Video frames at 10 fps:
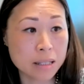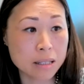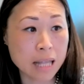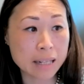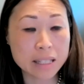
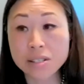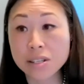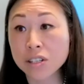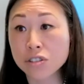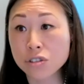that is a
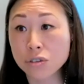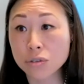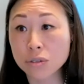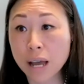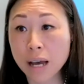
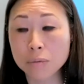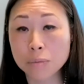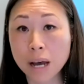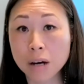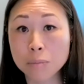concern.
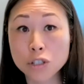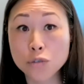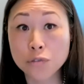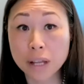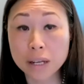How much
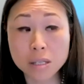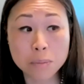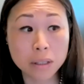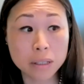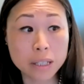
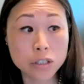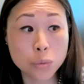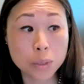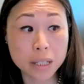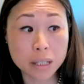flexibility do
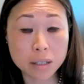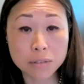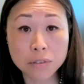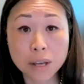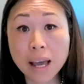we
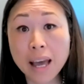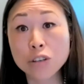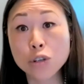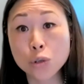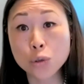give,
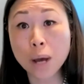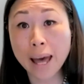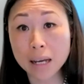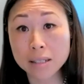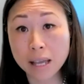and who
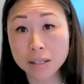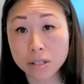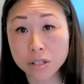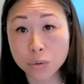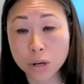has that
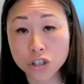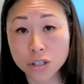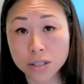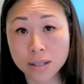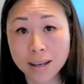
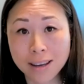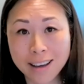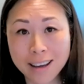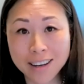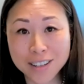discretion?
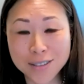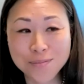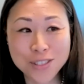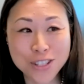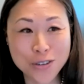
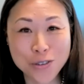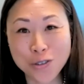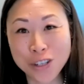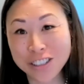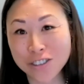So
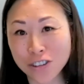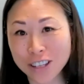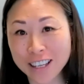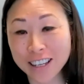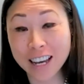when you're
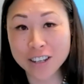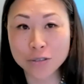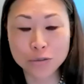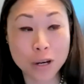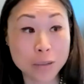looking, I
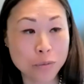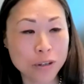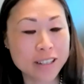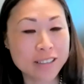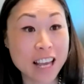don't want to bring
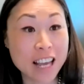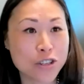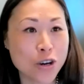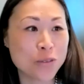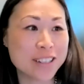in
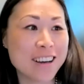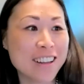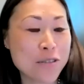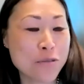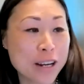Gascon in
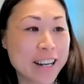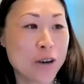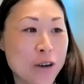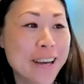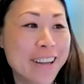LA right
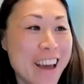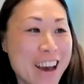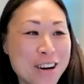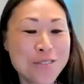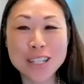now, but
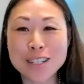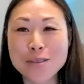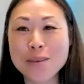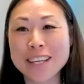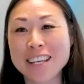one of the
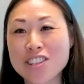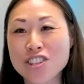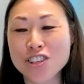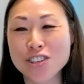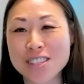big
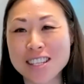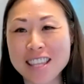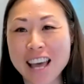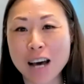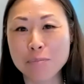issues is
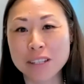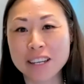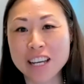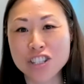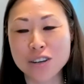the
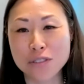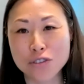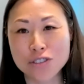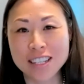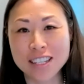application of
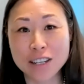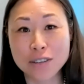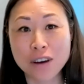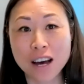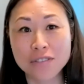
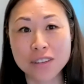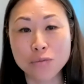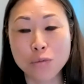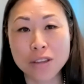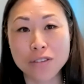1385
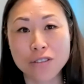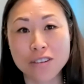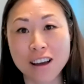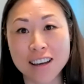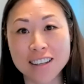and whether or
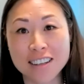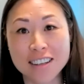not